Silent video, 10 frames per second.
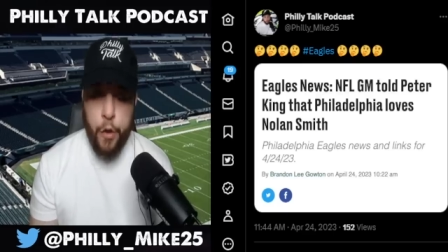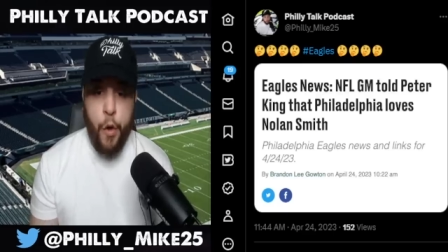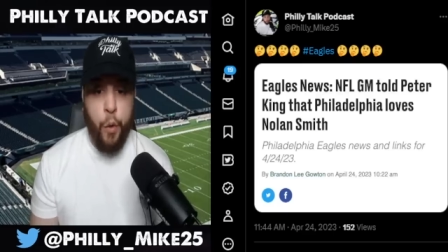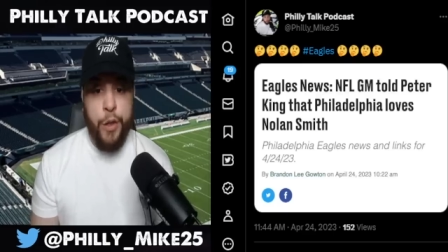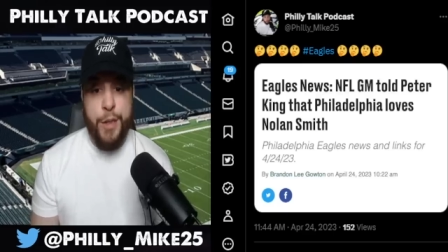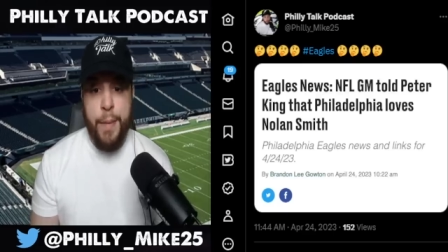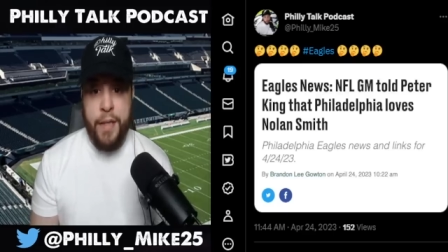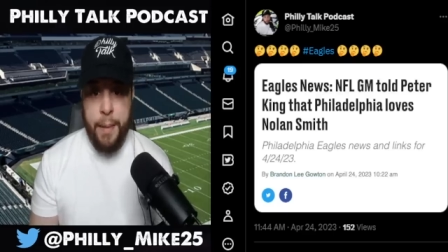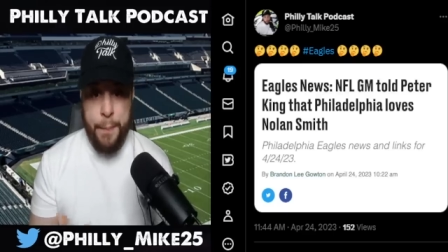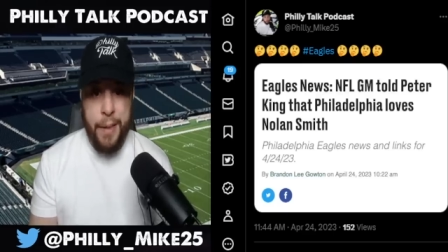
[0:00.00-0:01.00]
Nolan Smith
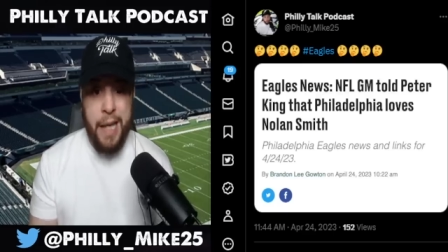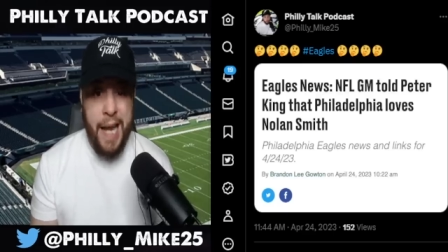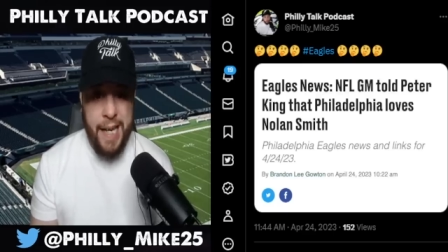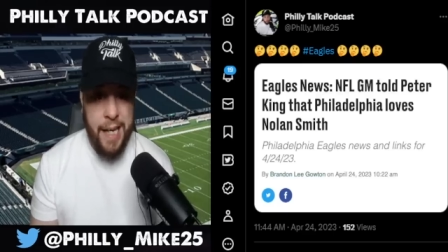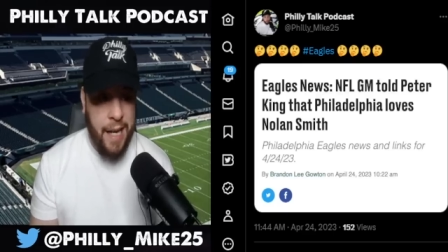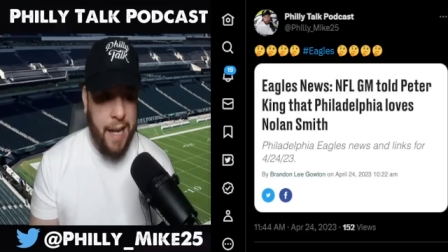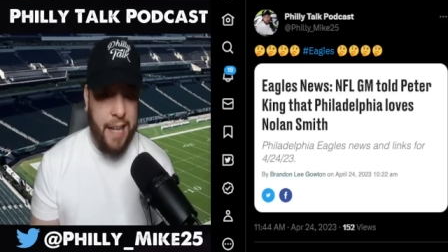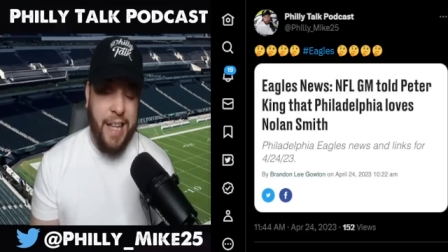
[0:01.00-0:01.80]
can play the